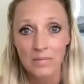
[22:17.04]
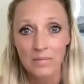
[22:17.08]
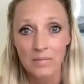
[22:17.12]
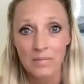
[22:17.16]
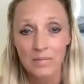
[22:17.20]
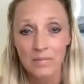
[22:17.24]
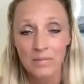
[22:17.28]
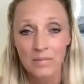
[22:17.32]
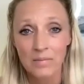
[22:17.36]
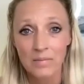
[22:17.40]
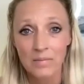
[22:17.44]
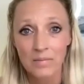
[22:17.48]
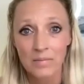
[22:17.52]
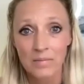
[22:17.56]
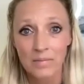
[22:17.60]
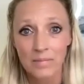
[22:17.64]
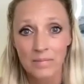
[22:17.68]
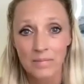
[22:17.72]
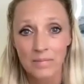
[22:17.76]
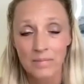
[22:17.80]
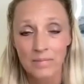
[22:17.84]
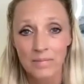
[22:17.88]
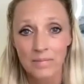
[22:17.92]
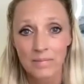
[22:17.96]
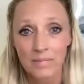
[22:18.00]

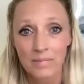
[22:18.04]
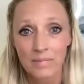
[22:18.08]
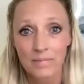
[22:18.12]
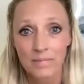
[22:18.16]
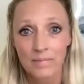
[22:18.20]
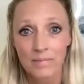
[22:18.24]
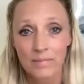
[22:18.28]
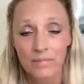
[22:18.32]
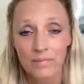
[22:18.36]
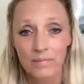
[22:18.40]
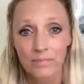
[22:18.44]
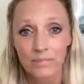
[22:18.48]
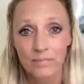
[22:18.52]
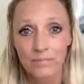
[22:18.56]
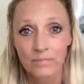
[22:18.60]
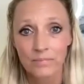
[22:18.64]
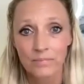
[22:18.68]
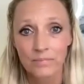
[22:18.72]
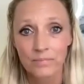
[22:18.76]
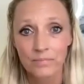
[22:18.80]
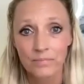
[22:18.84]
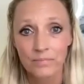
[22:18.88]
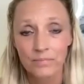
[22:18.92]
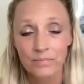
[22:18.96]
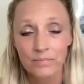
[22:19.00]

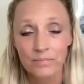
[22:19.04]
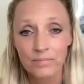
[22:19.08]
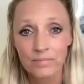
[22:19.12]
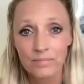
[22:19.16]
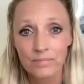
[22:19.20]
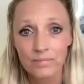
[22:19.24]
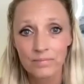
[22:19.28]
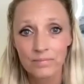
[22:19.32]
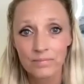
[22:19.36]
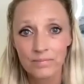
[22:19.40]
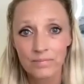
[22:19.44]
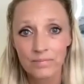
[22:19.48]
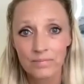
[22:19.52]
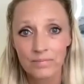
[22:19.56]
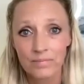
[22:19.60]
(silence)